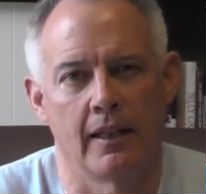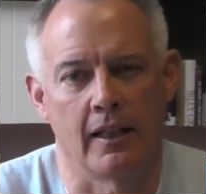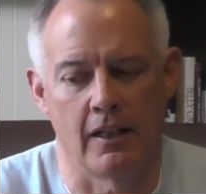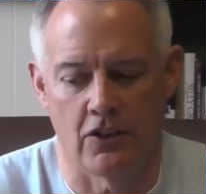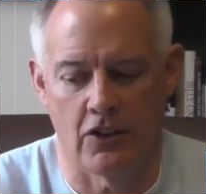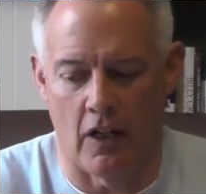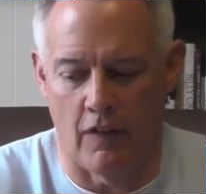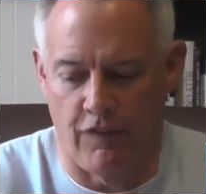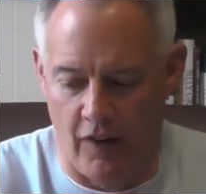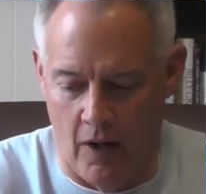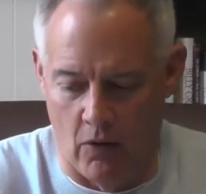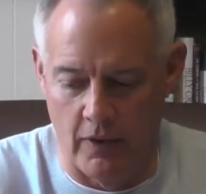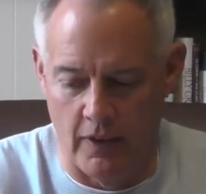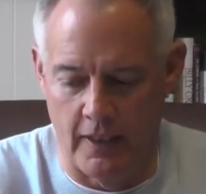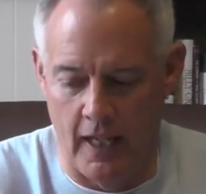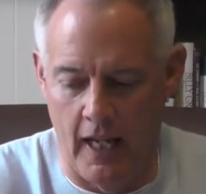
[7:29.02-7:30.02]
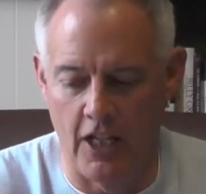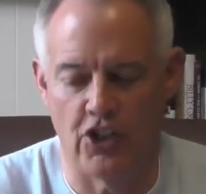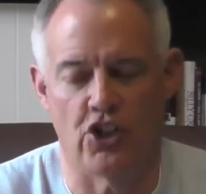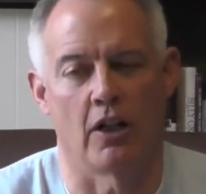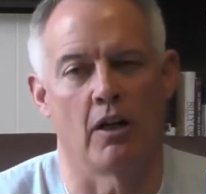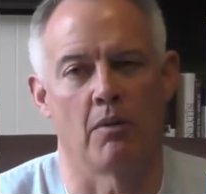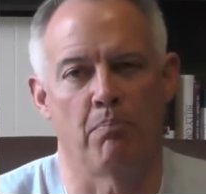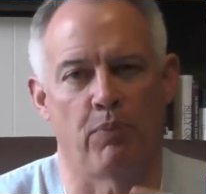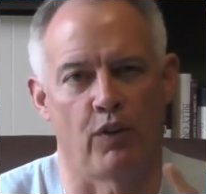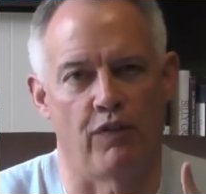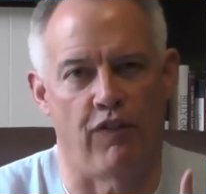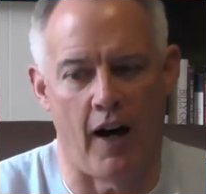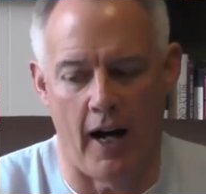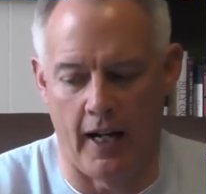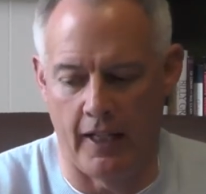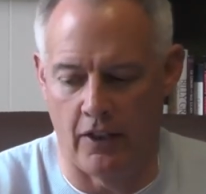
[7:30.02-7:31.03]
is our foundation and
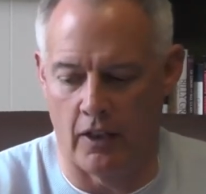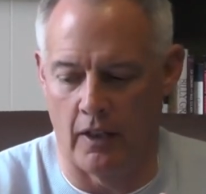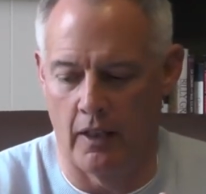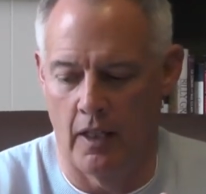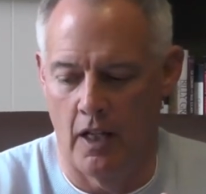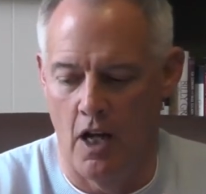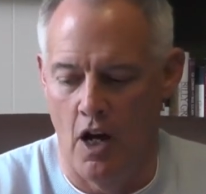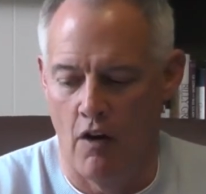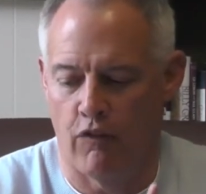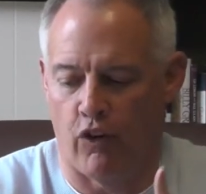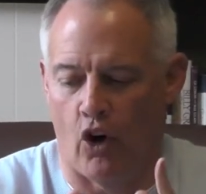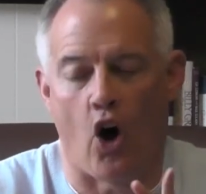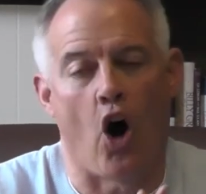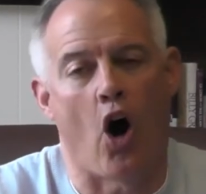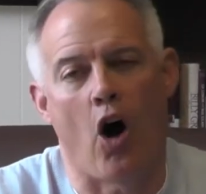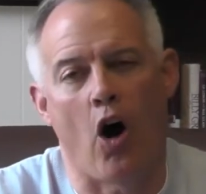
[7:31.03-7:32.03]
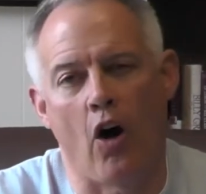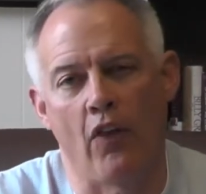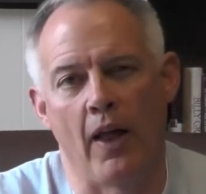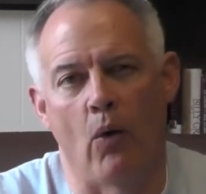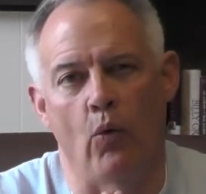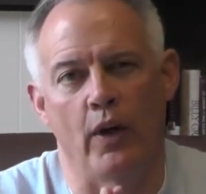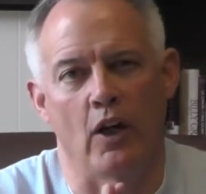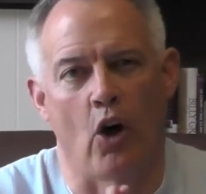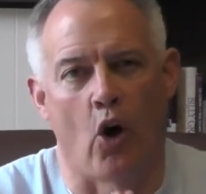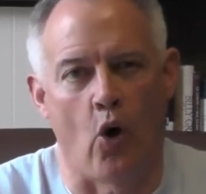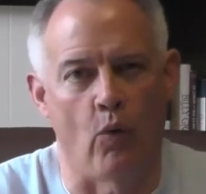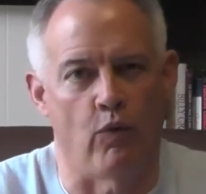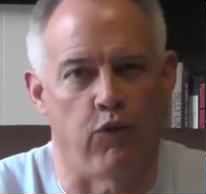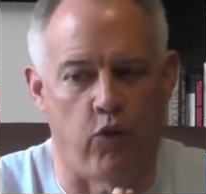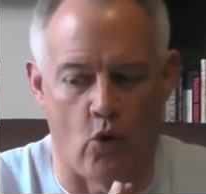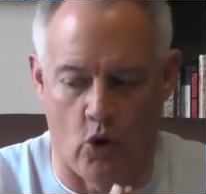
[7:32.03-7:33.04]
provider for all that we
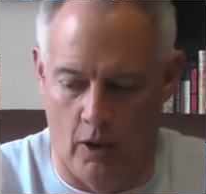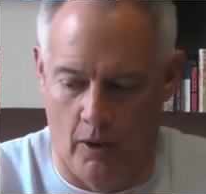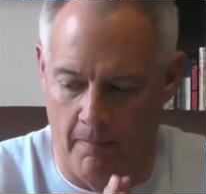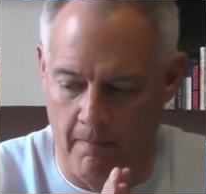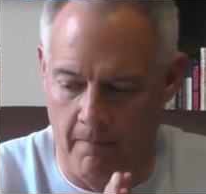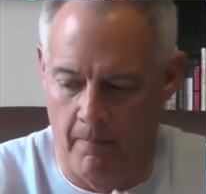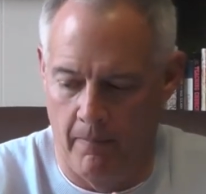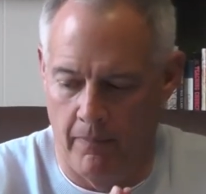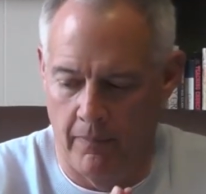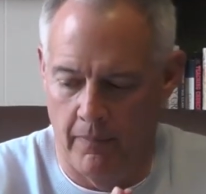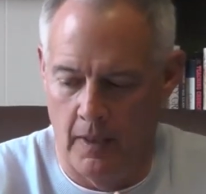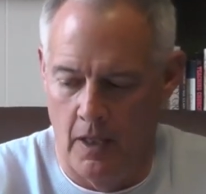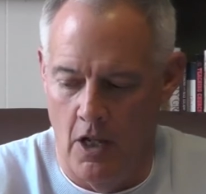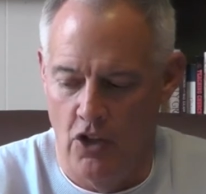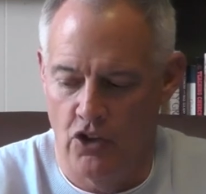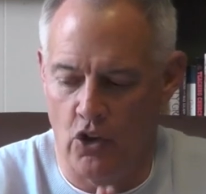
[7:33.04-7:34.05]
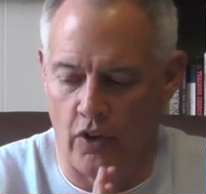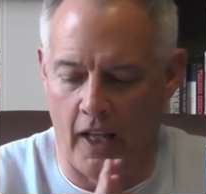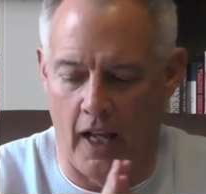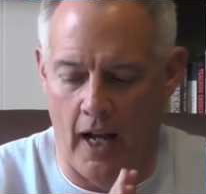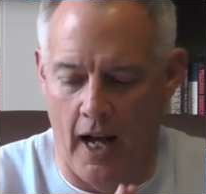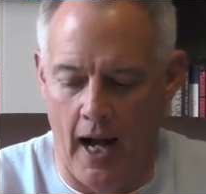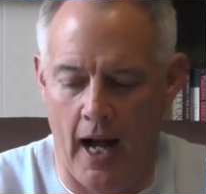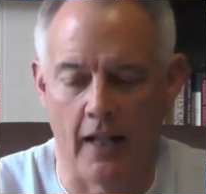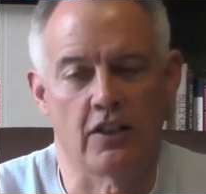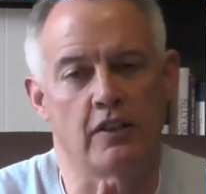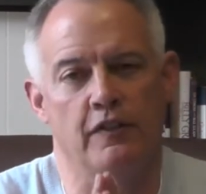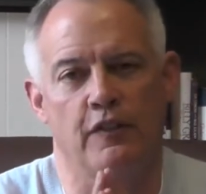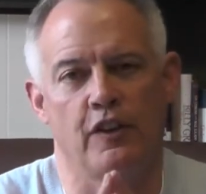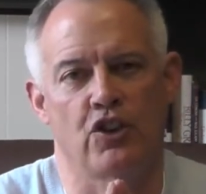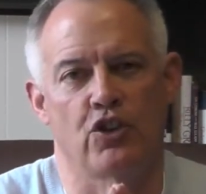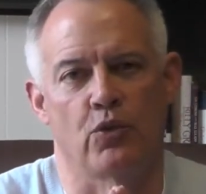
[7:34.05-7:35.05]
hope for. So the odds
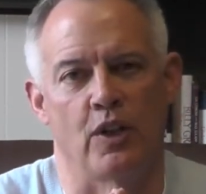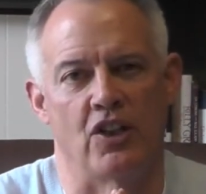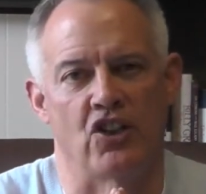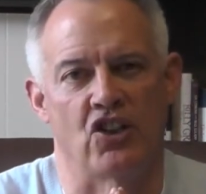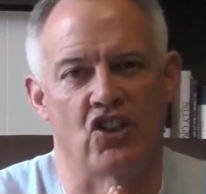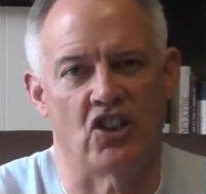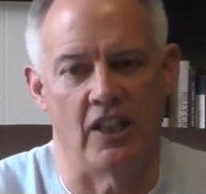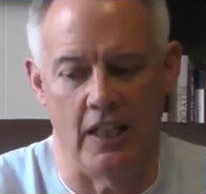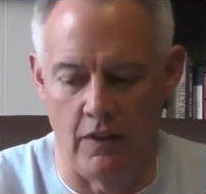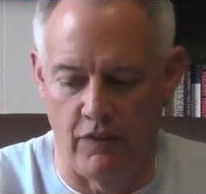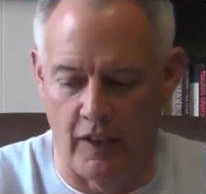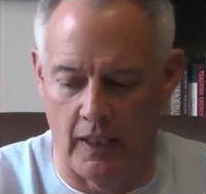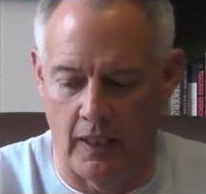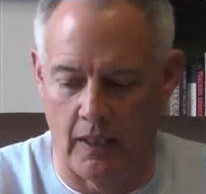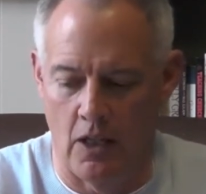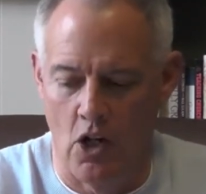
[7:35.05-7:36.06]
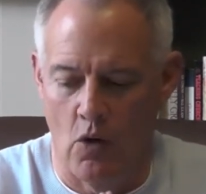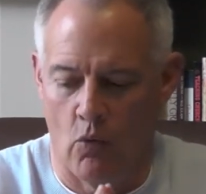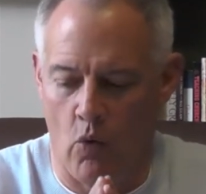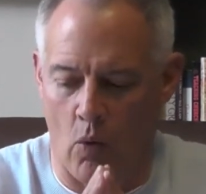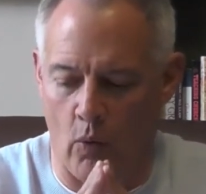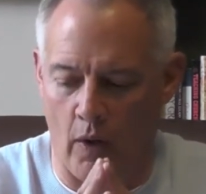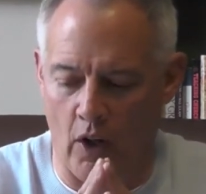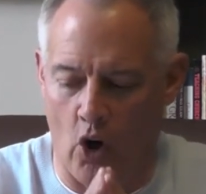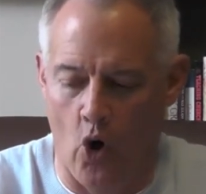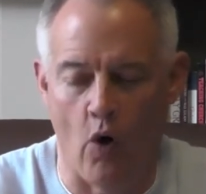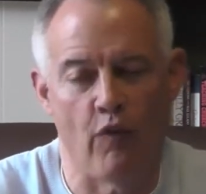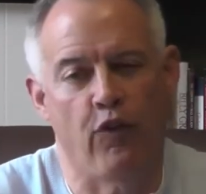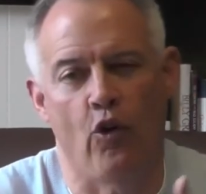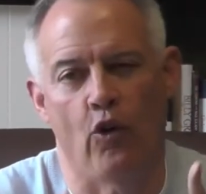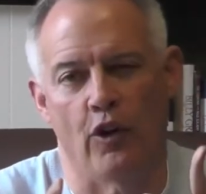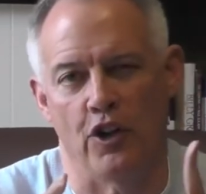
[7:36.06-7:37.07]
of us receiving what we
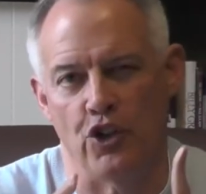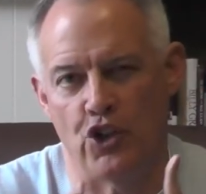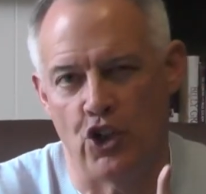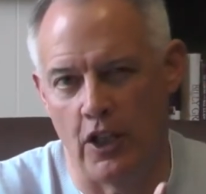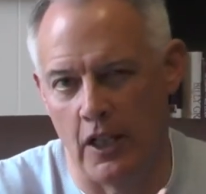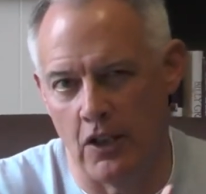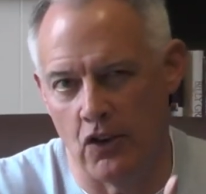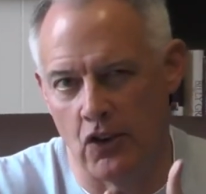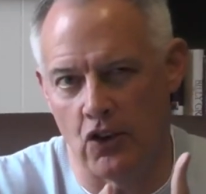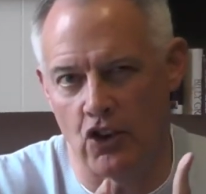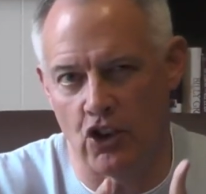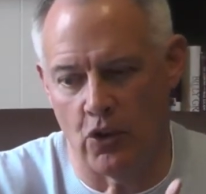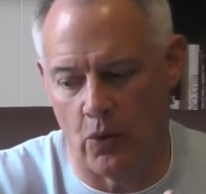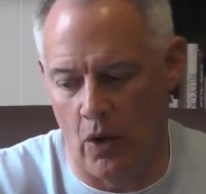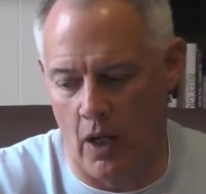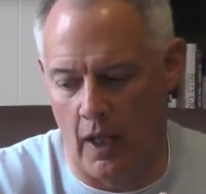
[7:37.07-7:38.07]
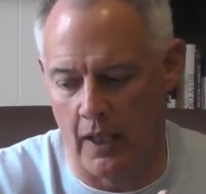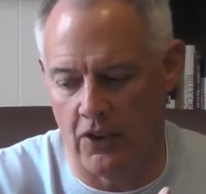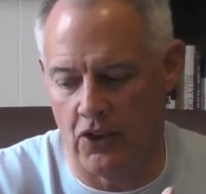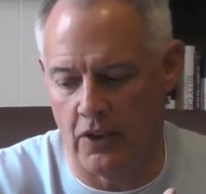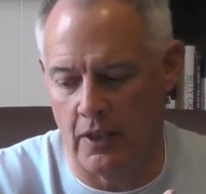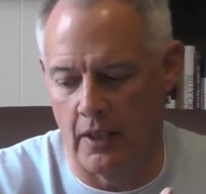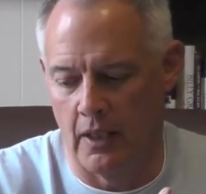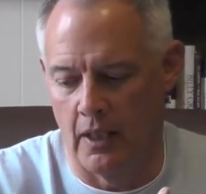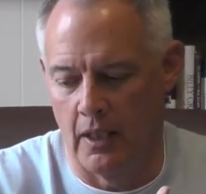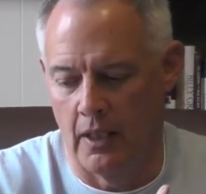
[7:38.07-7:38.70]
hope for in Jesus Christ